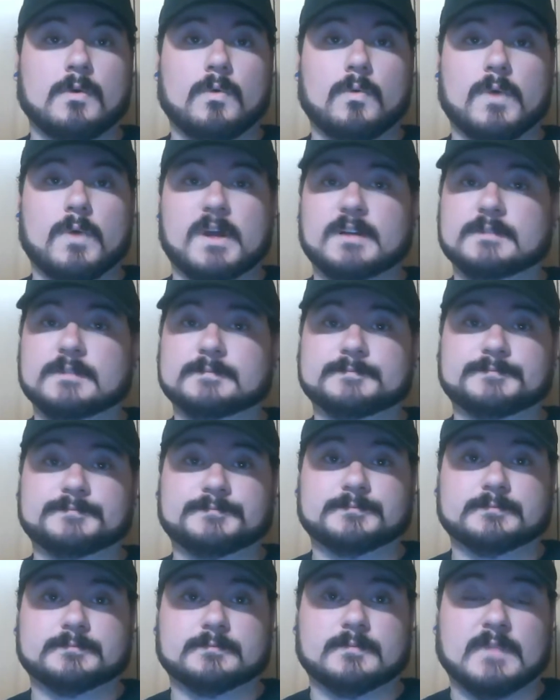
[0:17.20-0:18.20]
Well,
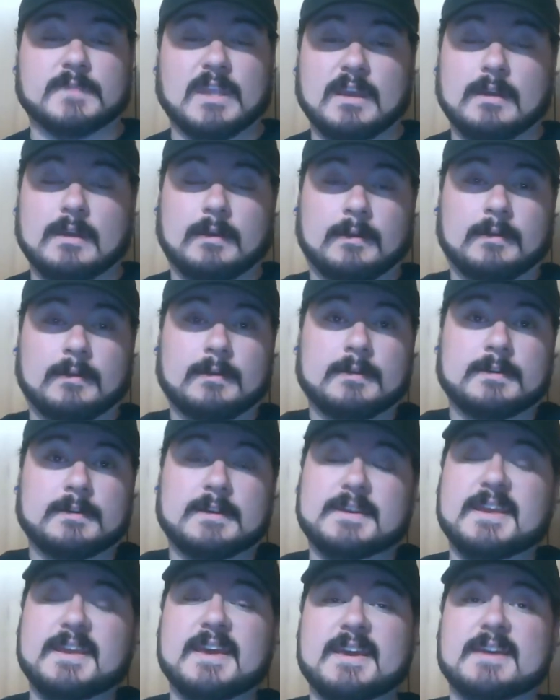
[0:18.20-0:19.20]

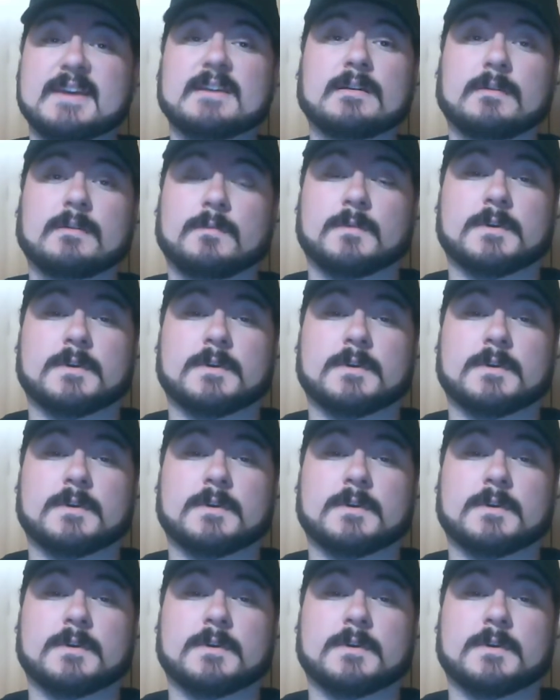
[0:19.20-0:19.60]
today